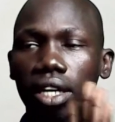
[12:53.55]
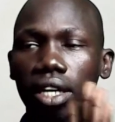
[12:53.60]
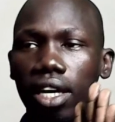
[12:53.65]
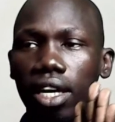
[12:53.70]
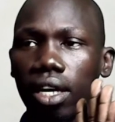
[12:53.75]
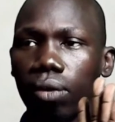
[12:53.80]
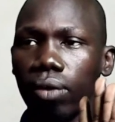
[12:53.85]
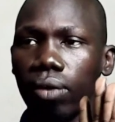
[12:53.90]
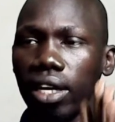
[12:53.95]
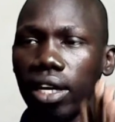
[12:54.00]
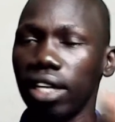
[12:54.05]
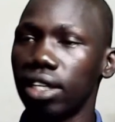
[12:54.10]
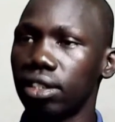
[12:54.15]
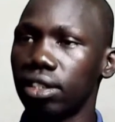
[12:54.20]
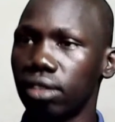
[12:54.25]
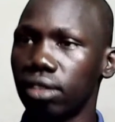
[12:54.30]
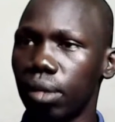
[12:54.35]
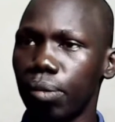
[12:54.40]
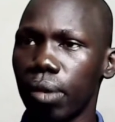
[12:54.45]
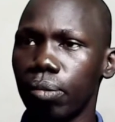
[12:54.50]
Anyway,
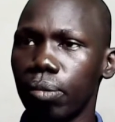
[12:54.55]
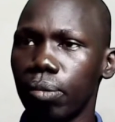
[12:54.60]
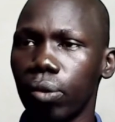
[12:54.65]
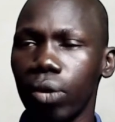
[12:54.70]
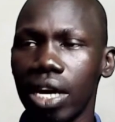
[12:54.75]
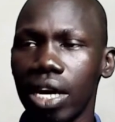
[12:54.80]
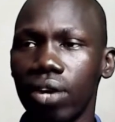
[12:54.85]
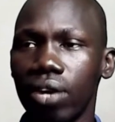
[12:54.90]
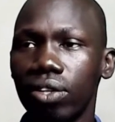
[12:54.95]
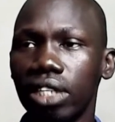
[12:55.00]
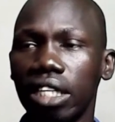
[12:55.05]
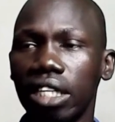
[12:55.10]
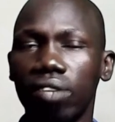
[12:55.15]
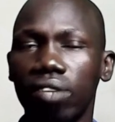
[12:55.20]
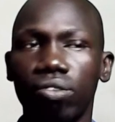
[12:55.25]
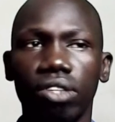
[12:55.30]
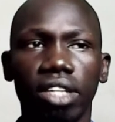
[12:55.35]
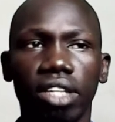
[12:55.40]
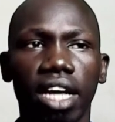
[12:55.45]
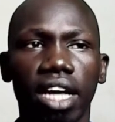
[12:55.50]
remember we are not here
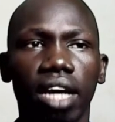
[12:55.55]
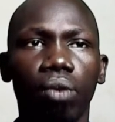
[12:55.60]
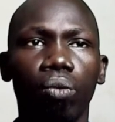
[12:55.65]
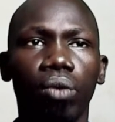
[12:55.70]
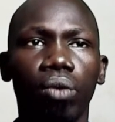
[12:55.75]
for that.